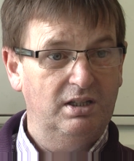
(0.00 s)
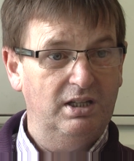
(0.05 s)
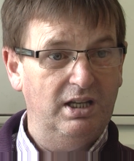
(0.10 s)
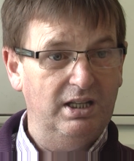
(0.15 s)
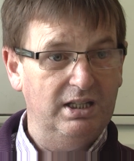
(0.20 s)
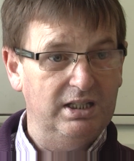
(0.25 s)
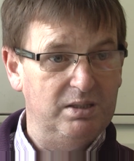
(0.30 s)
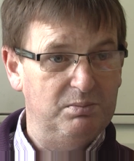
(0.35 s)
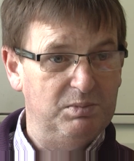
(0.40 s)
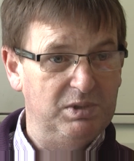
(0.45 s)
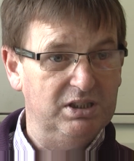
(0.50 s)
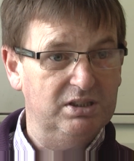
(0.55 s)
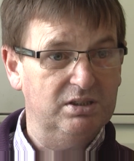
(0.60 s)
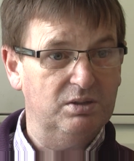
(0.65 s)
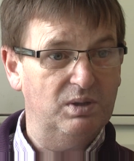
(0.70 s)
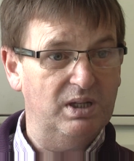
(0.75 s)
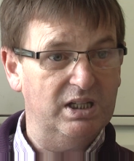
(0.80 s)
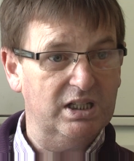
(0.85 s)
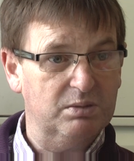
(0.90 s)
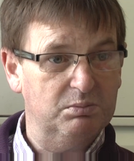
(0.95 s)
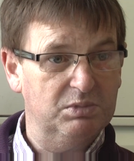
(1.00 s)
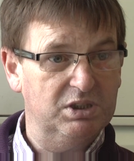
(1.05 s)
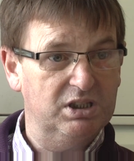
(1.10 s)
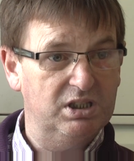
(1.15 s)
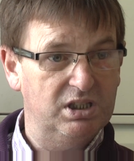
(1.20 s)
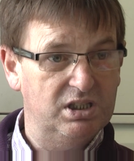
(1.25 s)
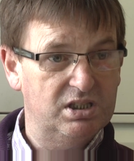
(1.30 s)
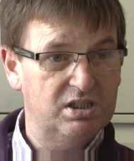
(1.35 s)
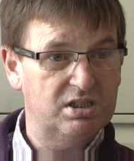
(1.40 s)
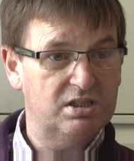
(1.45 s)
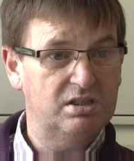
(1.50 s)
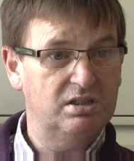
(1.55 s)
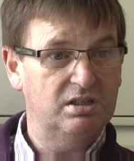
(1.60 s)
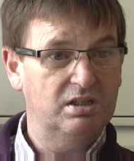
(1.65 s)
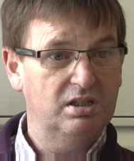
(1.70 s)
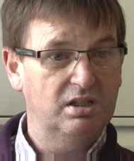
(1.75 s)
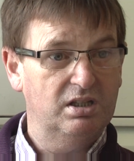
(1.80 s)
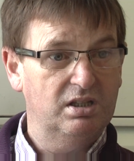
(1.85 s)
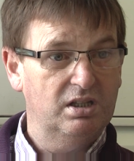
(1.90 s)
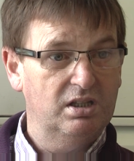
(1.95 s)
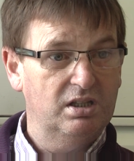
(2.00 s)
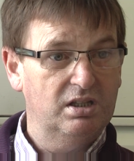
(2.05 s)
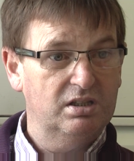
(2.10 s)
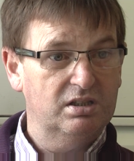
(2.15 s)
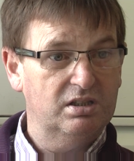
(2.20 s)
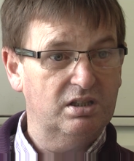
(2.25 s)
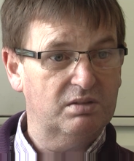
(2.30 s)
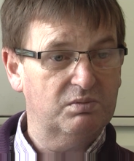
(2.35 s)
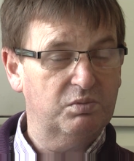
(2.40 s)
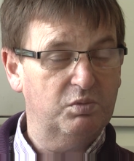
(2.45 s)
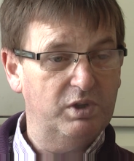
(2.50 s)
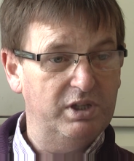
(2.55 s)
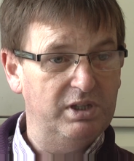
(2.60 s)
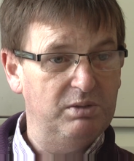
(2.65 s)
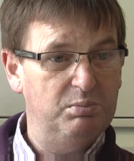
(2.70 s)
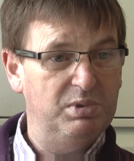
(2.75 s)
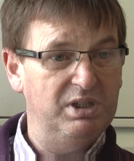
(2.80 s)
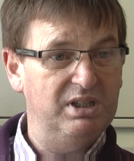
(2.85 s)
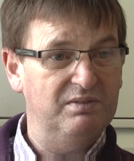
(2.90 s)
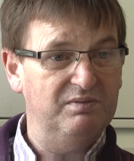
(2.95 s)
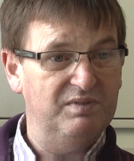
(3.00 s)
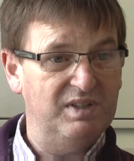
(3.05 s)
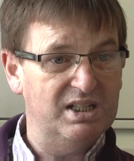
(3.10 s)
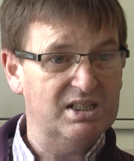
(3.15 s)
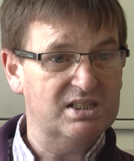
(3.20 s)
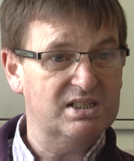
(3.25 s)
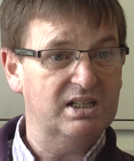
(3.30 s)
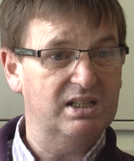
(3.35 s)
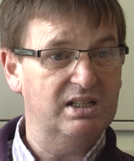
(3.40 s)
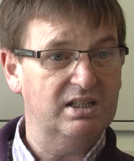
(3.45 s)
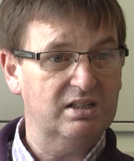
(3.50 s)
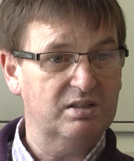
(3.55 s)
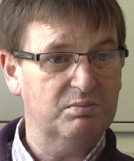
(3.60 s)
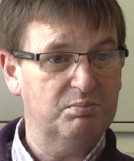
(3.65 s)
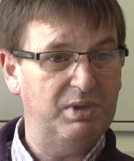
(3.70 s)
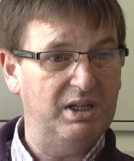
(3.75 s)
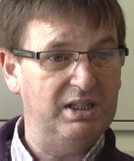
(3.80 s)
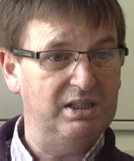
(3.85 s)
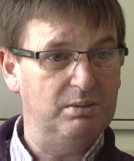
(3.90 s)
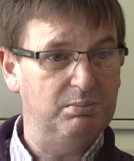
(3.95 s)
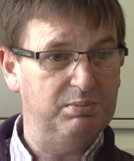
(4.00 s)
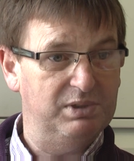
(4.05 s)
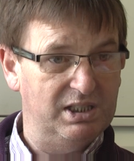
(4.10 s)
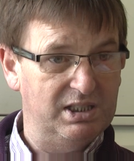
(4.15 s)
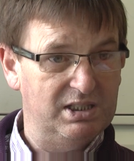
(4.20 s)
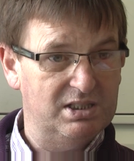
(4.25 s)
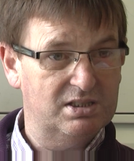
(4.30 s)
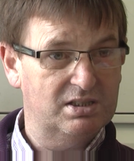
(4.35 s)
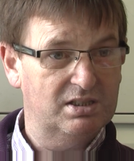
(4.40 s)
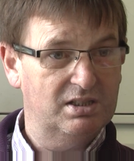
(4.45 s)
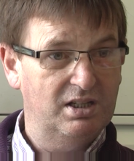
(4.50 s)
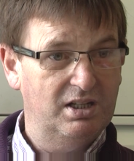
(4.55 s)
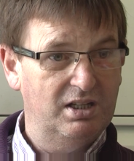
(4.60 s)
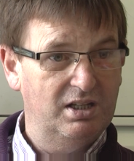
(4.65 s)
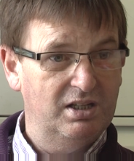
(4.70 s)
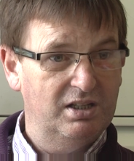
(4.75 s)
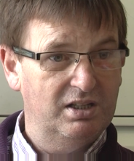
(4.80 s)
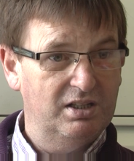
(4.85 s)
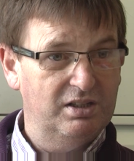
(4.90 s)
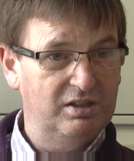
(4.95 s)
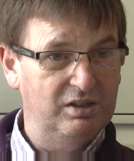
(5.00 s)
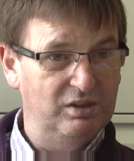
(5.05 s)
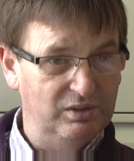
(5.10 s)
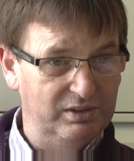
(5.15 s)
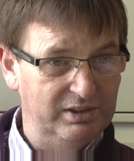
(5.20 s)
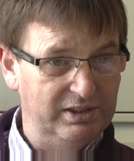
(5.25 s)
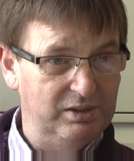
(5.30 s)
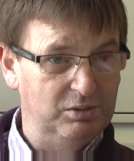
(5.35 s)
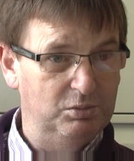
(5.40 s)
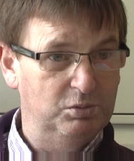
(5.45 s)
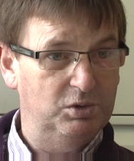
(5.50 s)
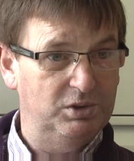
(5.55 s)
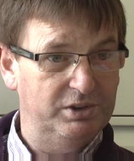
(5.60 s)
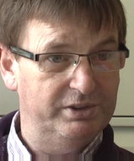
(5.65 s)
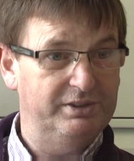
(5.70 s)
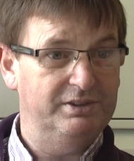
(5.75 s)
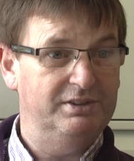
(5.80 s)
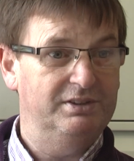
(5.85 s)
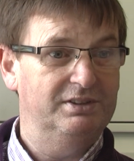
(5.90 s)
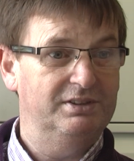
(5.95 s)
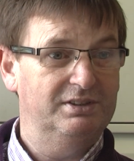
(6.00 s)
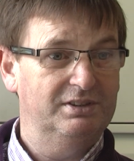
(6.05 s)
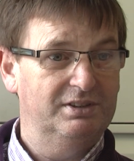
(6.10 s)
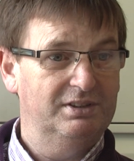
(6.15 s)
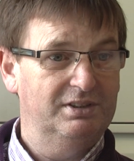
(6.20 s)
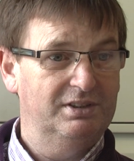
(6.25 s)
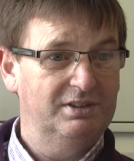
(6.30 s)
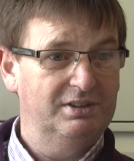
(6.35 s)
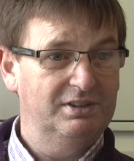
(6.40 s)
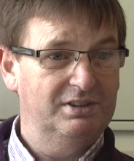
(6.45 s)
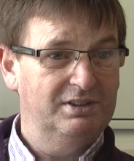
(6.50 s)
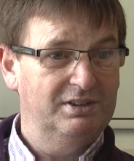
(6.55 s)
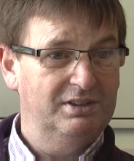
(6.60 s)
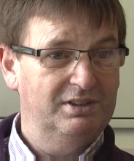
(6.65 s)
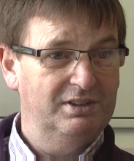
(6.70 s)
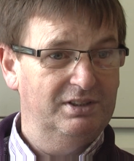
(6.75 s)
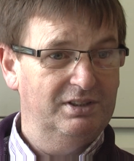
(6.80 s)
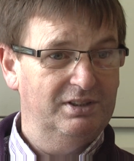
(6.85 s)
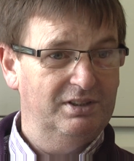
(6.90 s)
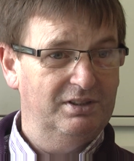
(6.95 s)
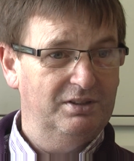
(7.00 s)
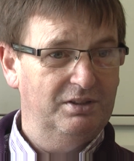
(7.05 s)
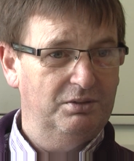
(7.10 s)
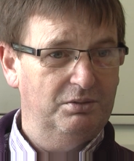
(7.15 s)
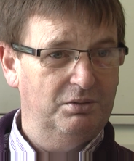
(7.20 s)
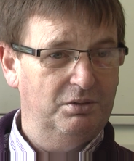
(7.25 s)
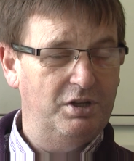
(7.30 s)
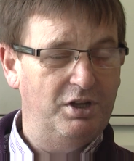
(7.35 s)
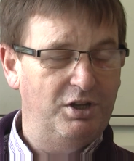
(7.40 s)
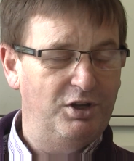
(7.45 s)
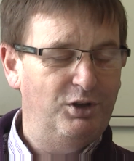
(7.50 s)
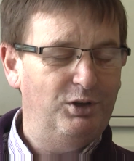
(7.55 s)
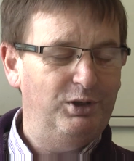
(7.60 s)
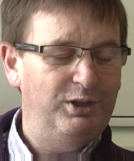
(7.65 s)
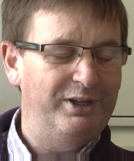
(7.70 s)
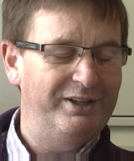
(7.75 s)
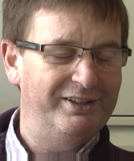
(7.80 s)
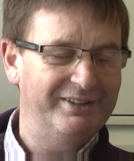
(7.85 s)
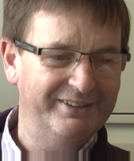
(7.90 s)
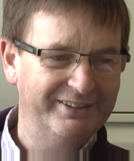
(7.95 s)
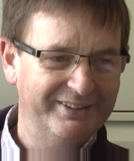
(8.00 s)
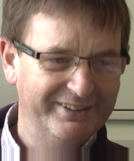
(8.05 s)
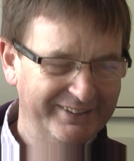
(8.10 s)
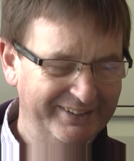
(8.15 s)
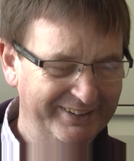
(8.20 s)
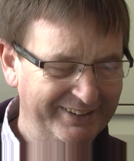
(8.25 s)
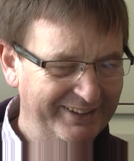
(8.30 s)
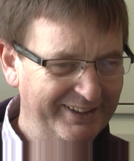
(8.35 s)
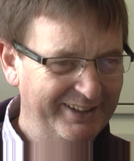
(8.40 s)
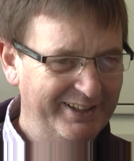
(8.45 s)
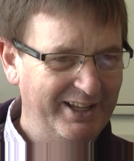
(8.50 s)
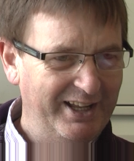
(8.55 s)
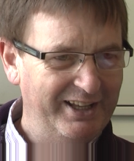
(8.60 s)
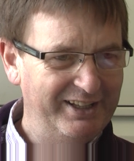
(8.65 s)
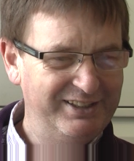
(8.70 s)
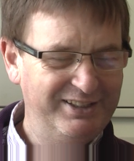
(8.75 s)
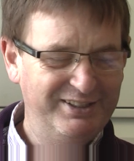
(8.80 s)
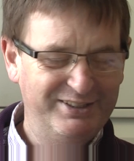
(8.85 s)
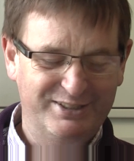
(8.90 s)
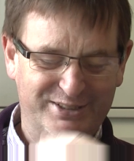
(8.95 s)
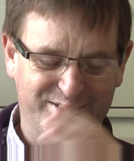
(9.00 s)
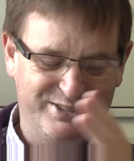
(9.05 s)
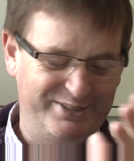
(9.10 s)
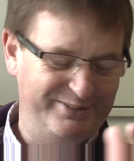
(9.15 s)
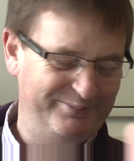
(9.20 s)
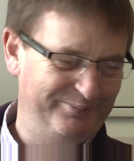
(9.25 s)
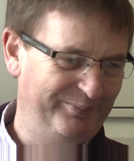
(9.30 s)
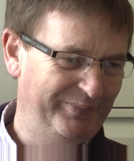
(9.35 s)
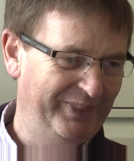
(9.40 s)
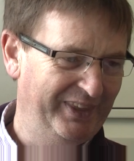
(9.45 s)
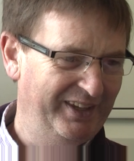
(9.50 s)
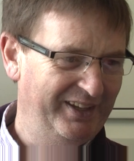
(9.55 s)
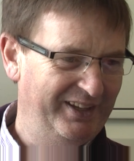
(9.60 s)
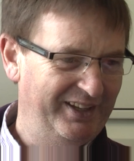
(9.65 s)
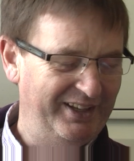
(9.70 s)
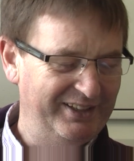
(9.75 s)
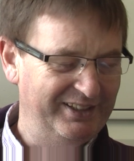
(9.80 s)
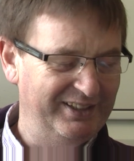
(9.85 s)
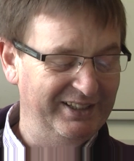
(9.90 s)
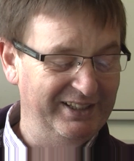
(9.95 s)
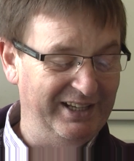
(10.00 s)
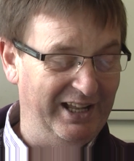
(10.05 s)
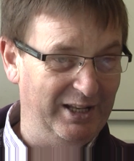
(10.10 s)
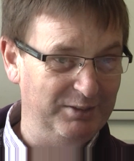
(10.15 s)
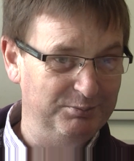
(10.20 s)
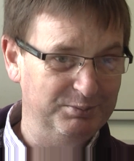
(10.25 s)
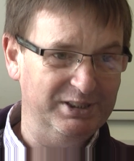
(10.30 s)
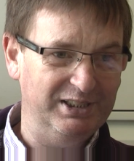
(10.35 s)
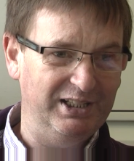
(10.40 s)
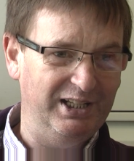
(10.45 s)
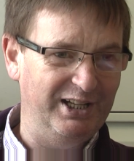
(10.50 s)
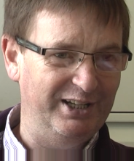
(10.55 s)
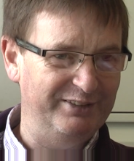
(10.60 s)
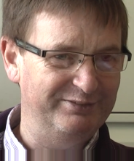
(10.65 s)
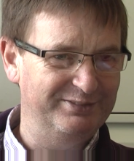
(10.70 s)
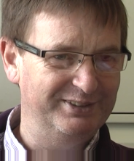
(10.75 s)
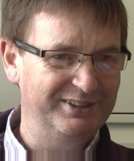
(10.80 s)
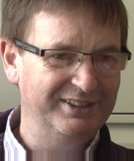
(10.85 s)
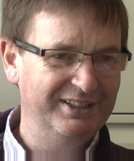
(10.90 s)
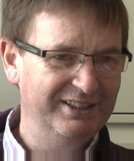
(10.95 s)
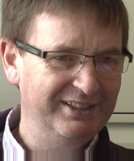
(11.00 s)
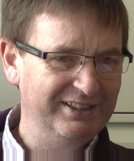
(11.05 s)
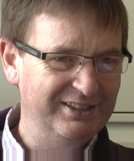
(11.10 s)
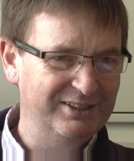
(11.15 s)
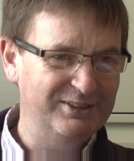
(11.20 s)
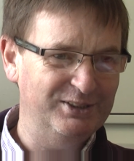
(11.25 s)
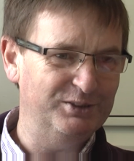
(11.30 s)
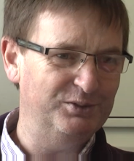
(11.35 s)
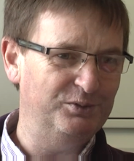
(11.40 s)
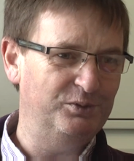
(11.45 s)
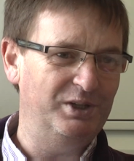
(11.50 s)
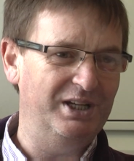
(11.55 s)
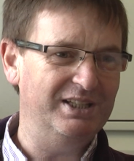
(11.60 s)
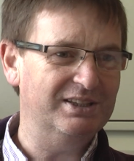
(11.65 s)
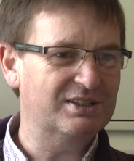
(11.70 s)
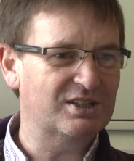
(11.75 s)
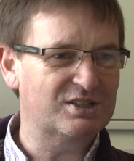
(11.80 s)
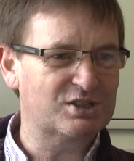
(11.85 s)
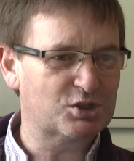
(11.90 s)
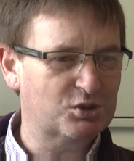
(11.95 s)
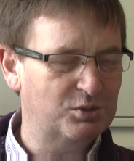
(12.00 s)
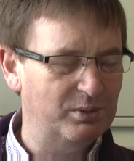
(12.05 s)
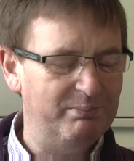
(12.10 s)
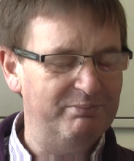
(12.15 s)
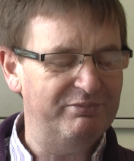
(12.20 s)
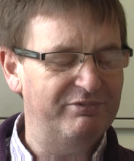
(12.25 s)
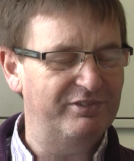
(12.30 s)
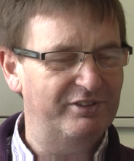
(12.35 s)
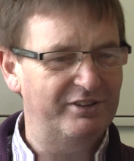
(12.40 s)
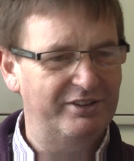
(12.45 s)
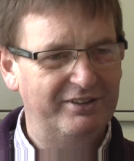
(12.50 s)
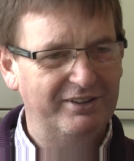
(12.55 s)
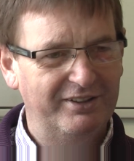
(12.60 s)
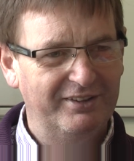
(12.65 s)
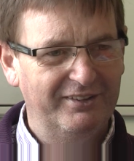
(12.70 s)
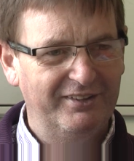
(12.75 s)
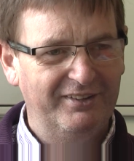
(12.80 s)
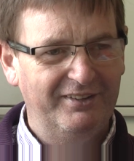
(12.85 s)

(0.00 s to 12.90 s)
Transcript: And he made the recommendation that we be investigated by the police. The only one. I can't help but laugh. You couldn't write the script for it.